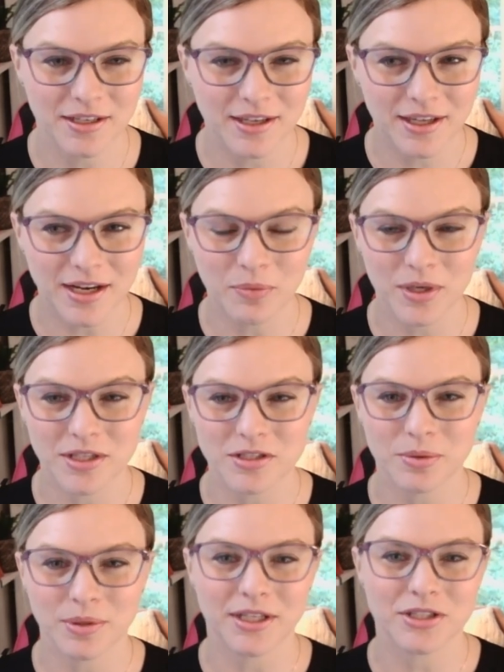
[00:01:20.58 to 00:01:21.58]
and I went
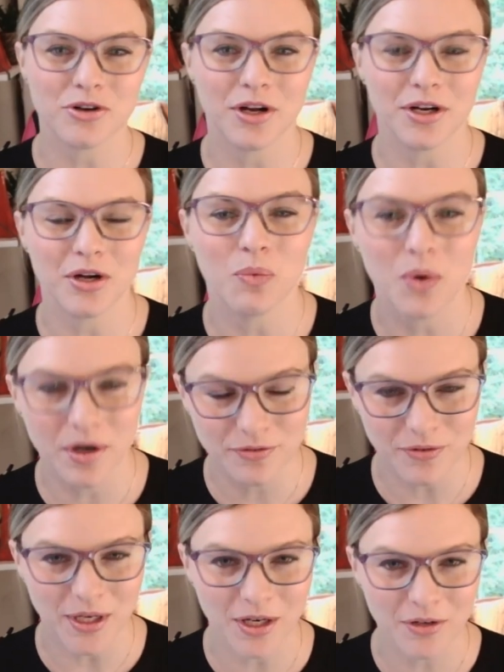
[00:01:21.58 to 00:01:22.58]
into electronic
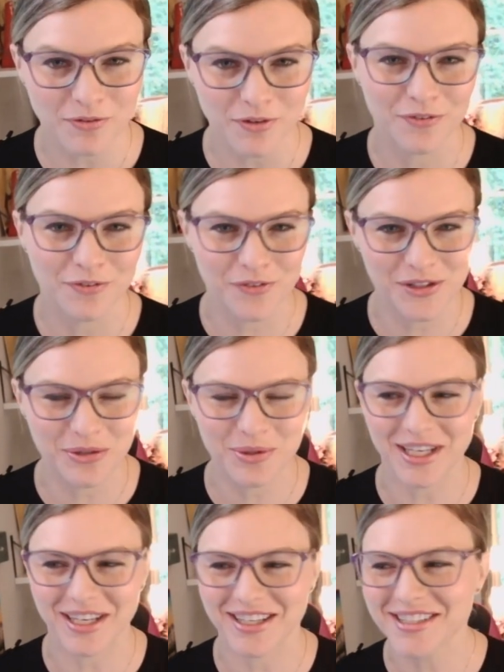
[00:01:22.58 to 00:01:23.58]
warfare for a few
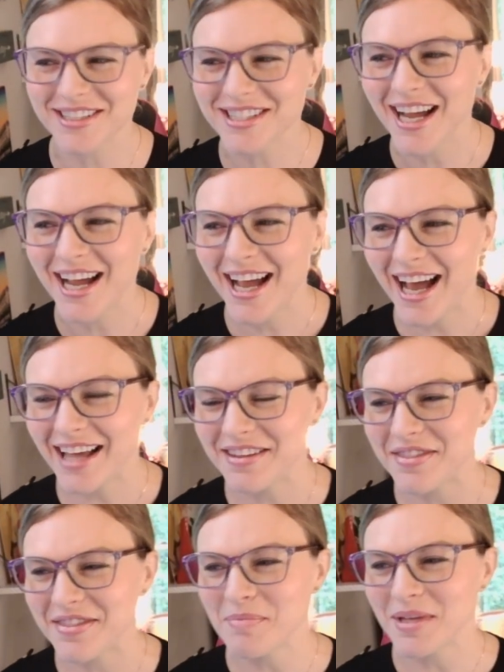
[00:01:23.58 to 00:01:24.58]
years. And
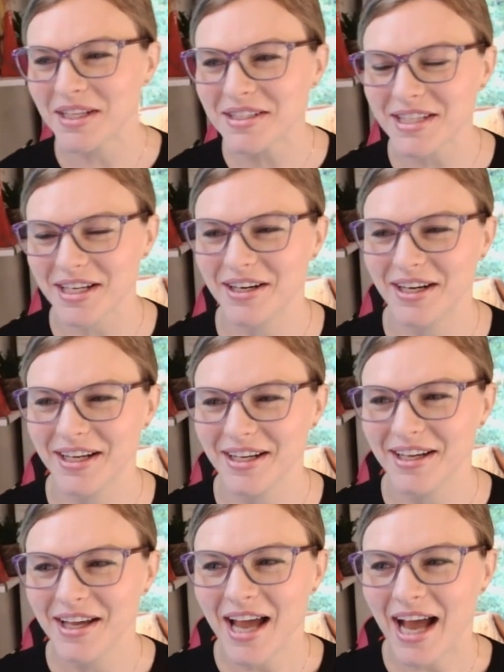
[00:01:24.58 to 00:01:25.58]
then the
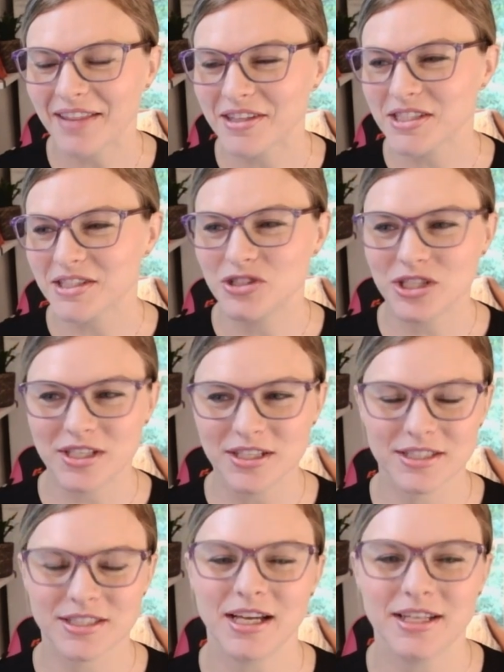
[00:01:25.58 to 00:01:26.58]
military had this
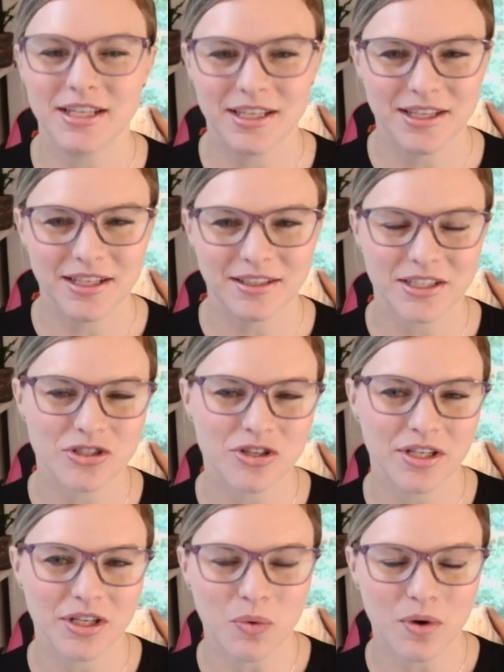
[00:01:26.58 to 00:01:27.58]
genius idea that
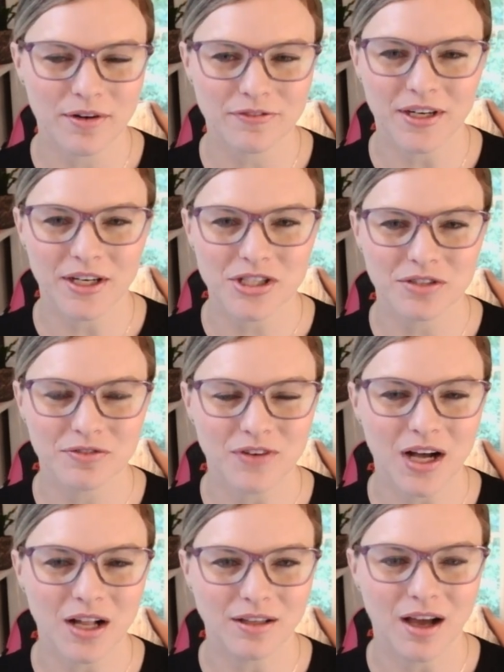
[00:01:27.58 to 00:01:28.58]
electronic warfare should
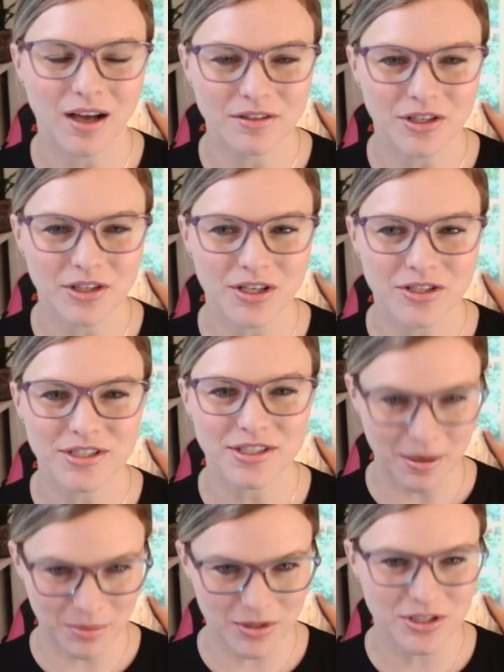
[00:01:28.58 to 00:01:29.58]
fall under
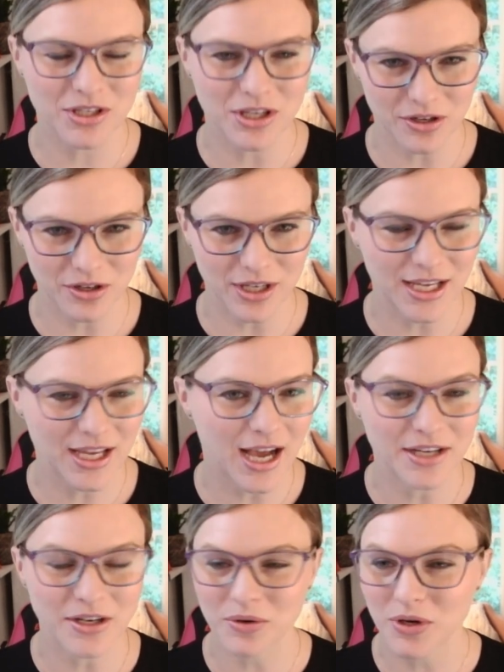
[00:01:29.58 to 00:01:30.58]
cybersecurity. I
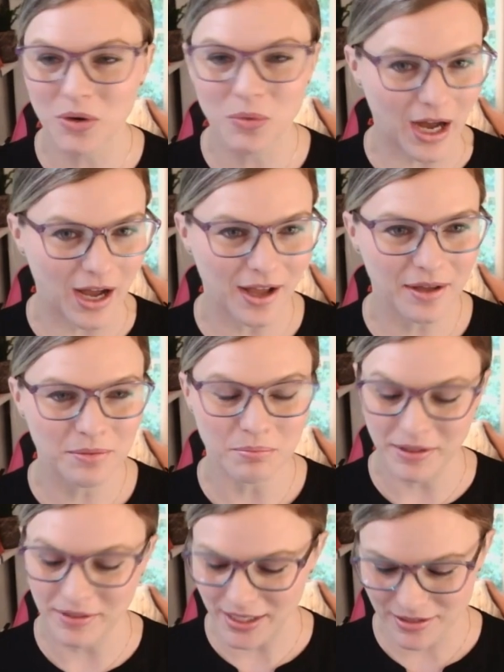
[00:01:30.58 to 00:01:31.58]
don't know why,
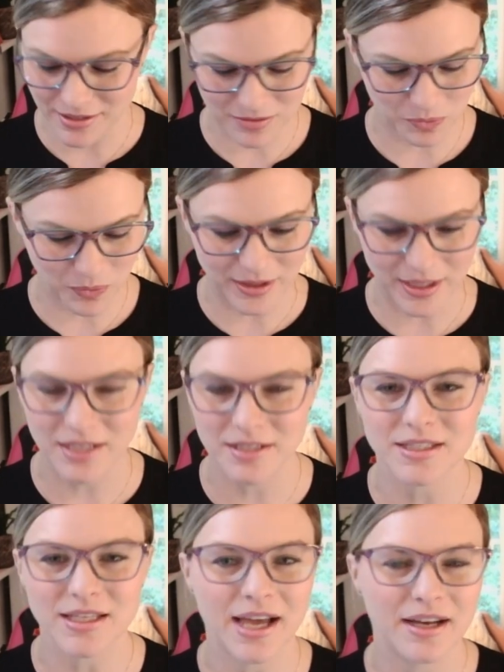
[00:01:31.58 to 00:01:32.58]
but that's what they
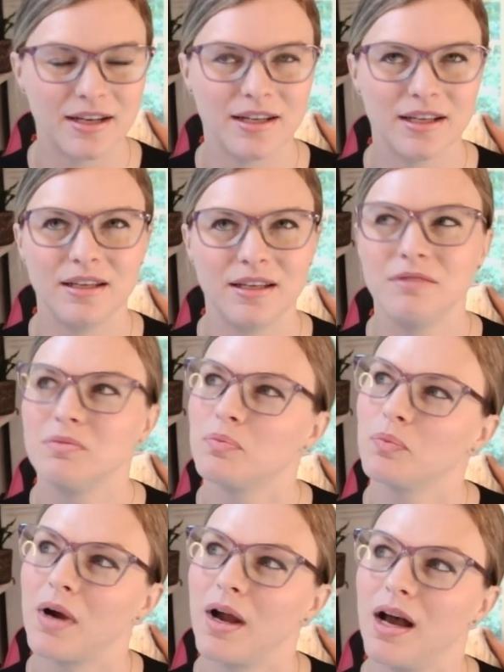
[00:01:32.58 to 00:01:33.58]
decided in
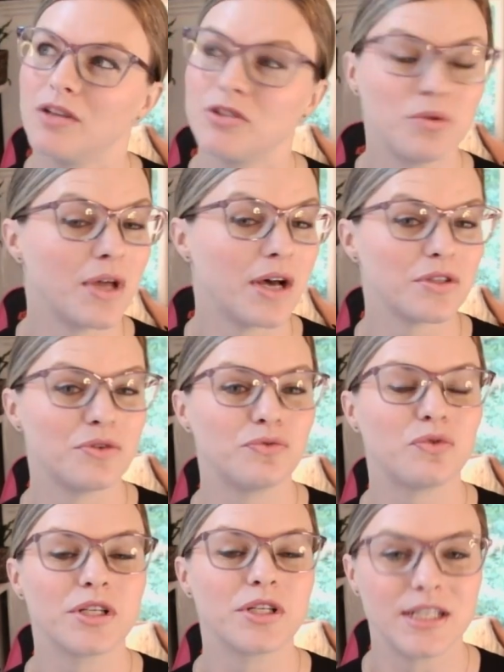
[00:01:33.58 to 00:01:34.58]

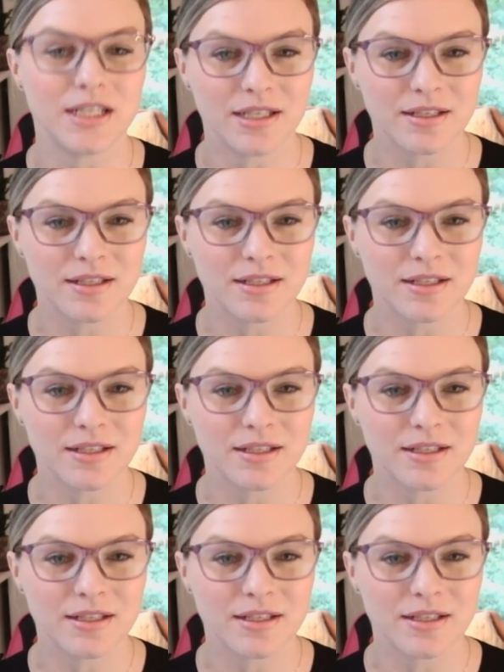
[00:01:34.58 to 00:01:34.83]
2014.